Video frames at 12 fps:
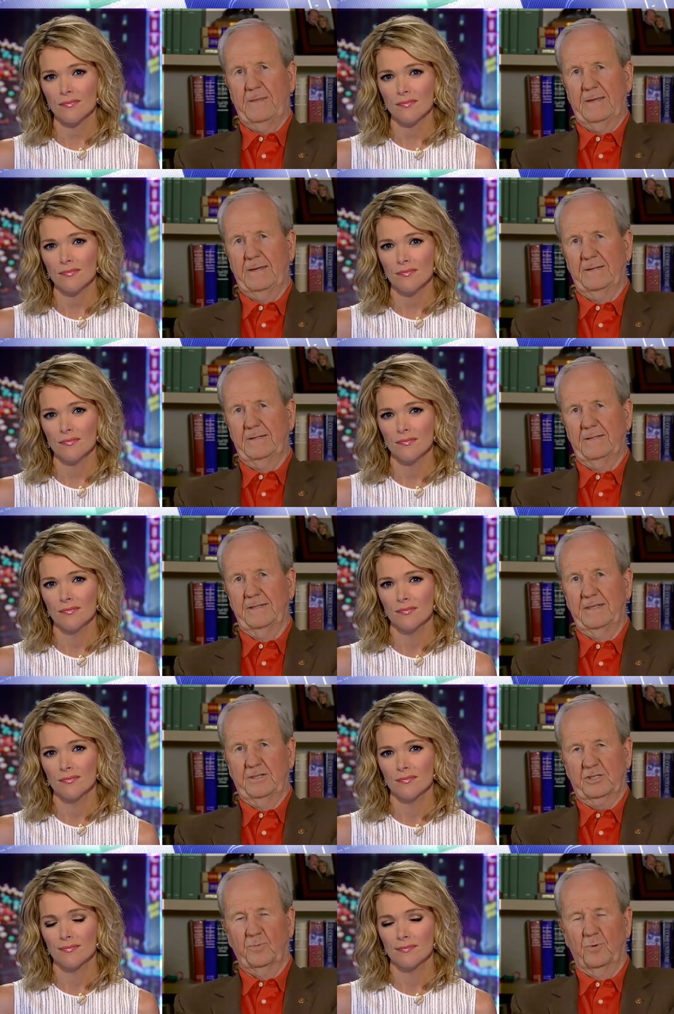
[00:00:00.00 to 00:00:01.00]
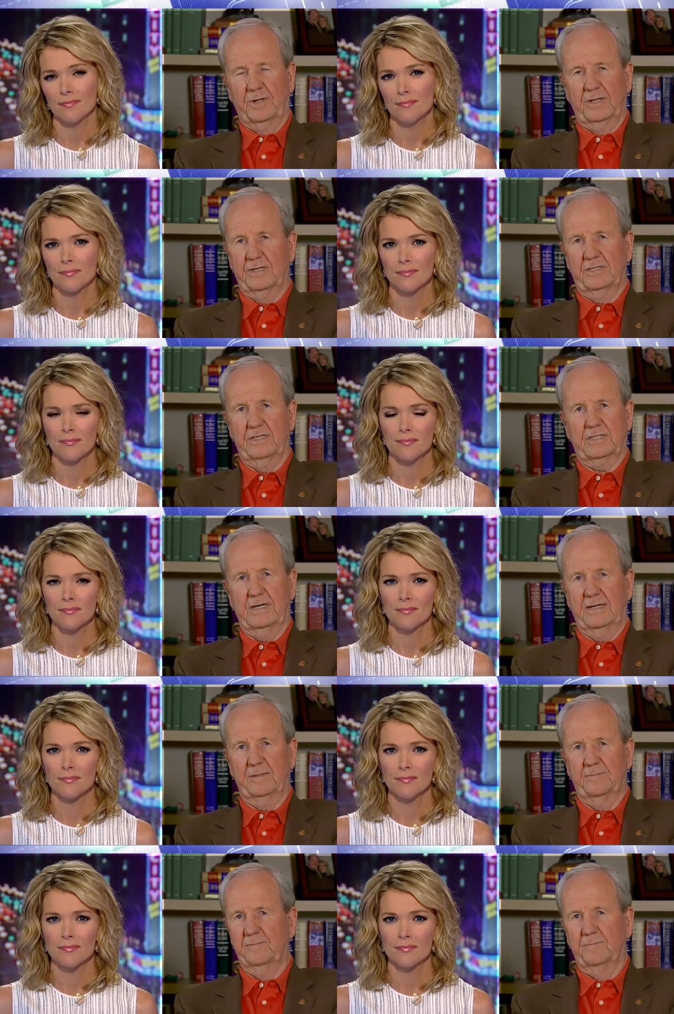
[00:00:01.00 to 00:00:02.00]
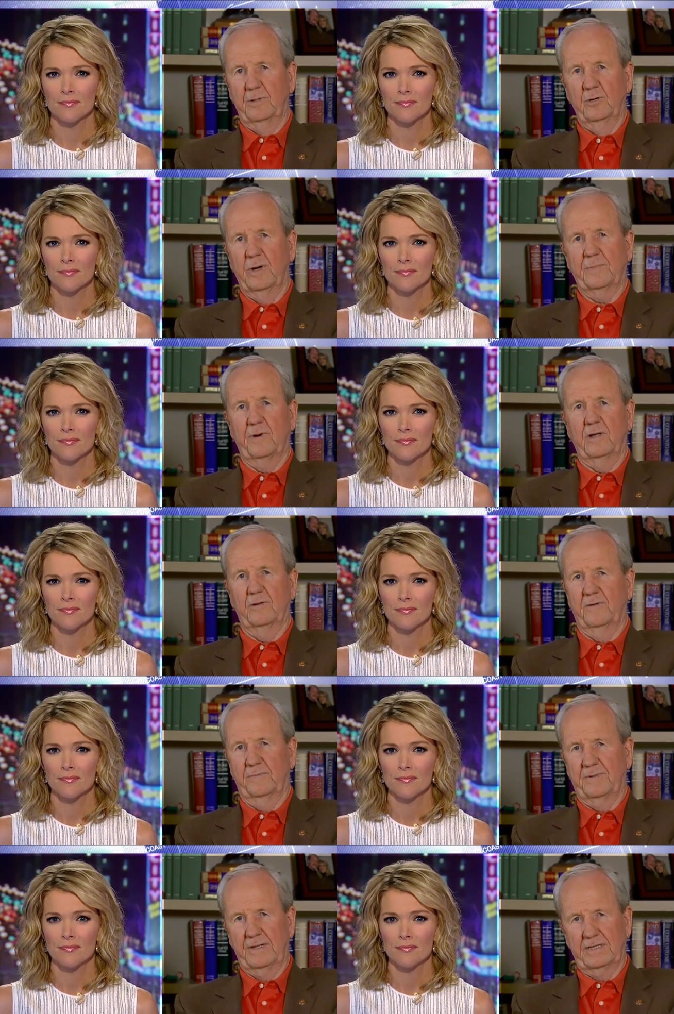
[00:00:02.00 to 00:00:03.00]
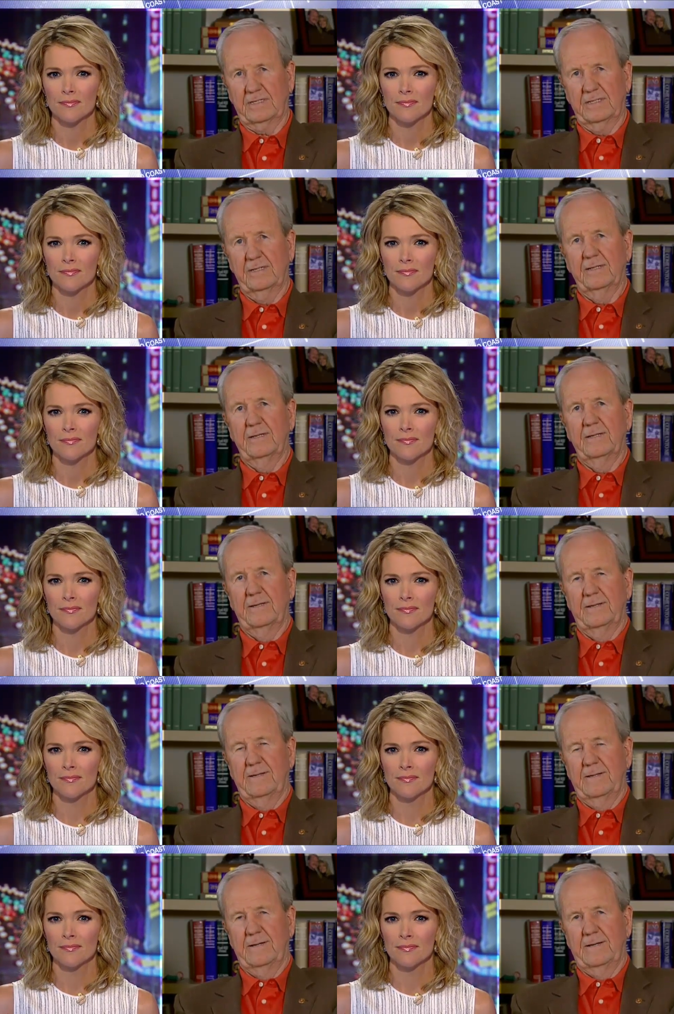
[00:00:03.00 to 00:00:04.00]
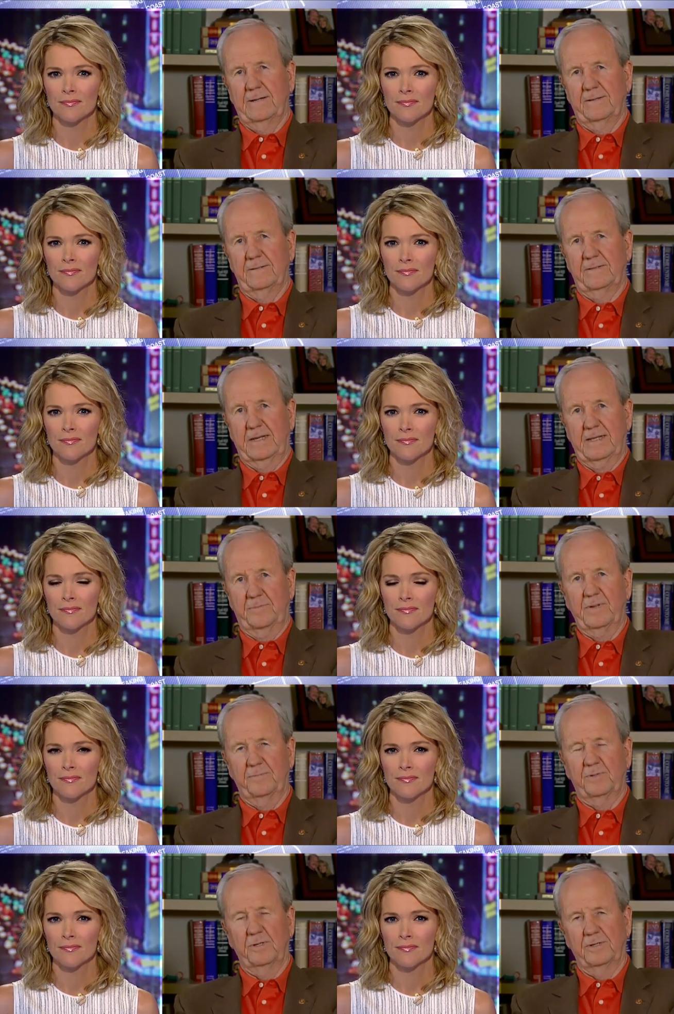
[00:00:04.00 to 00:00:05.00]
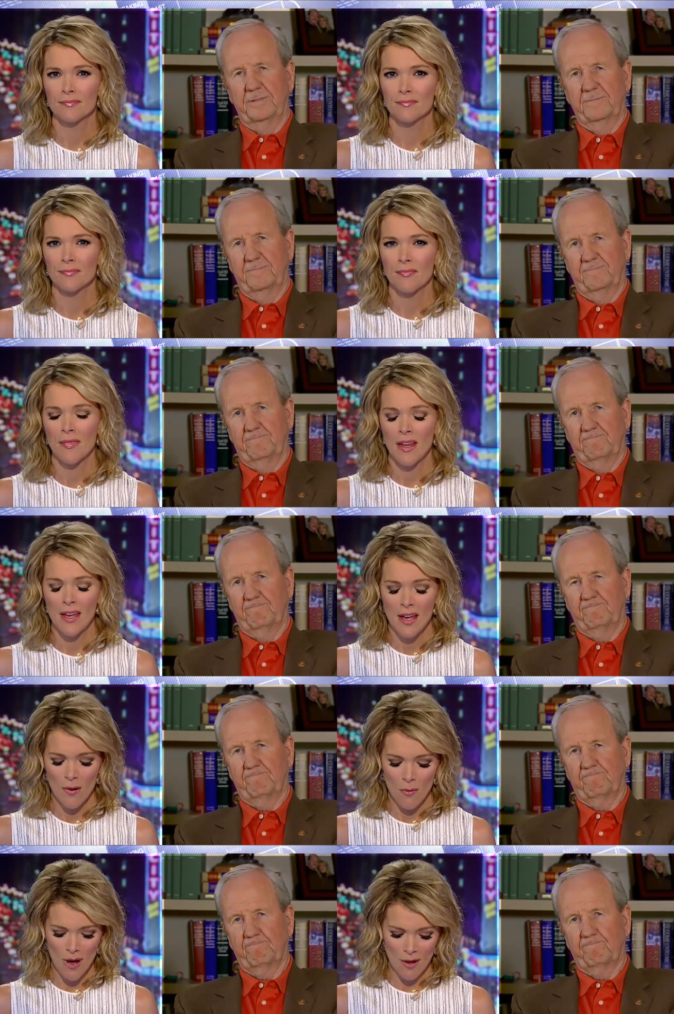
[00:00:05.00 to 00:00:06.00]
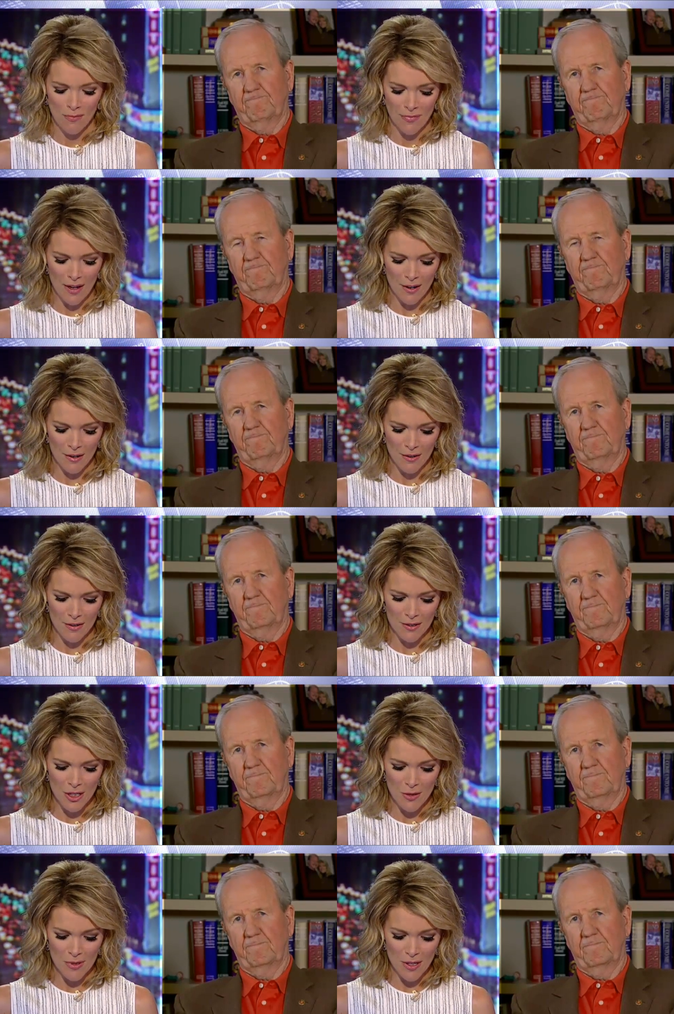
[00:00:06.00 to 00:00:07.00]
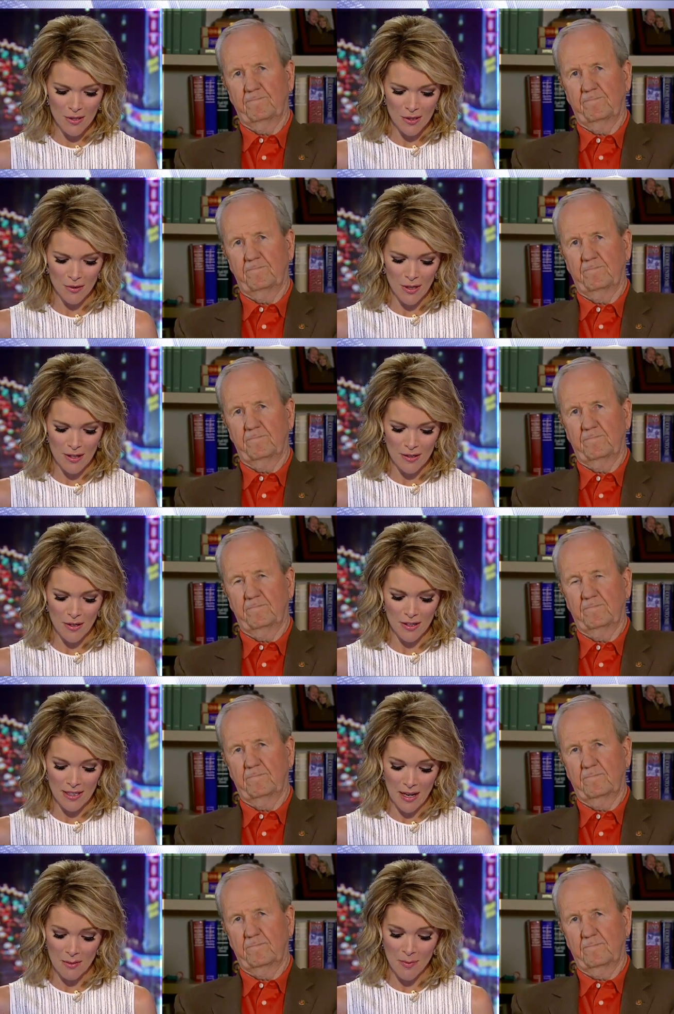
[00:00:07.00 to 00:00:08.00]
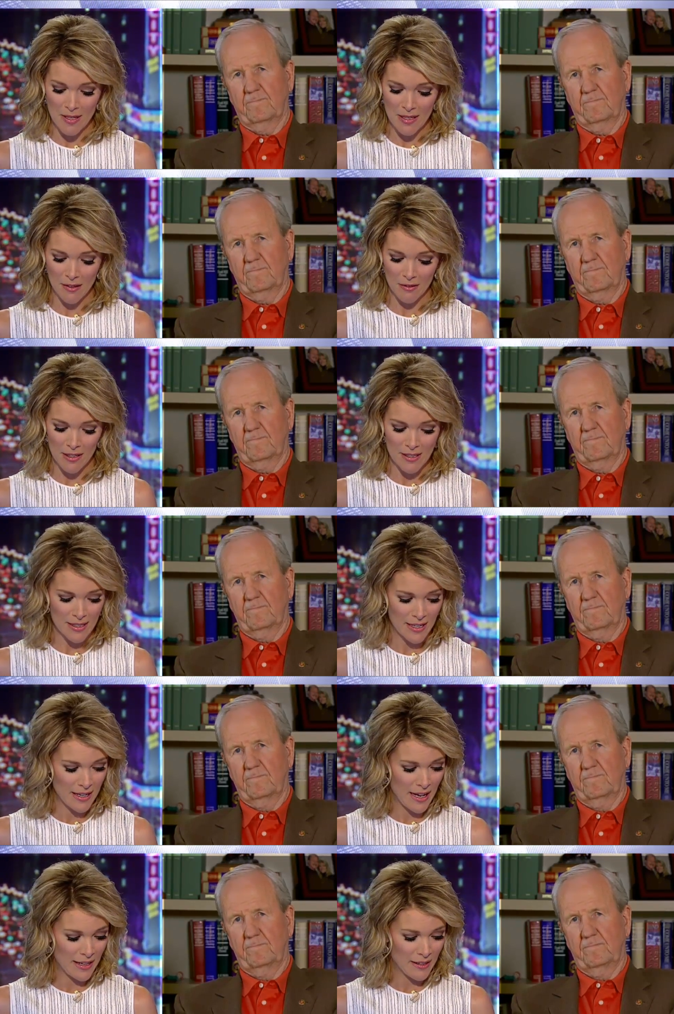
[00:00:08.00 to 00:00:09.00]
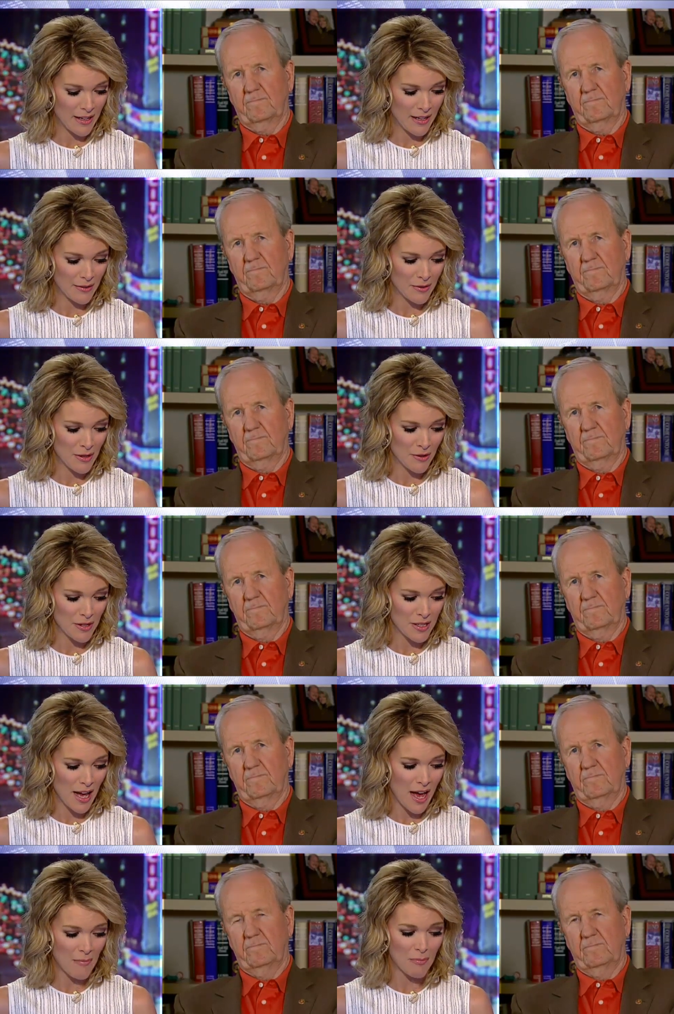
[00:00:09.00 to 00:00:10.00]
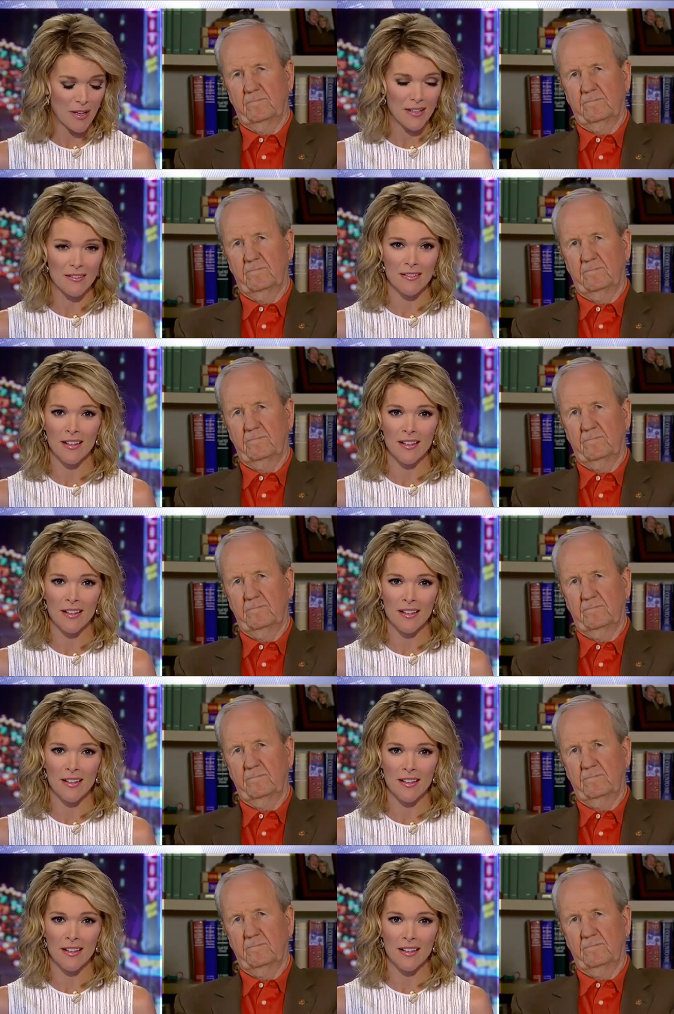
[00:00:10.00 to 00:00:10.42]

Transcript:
Speaker 1: And then this morning, it just kind of blew up all over the place that had been
Speaker 2: pulled. Well, she was also on the New York Times bestseller list and near the top, but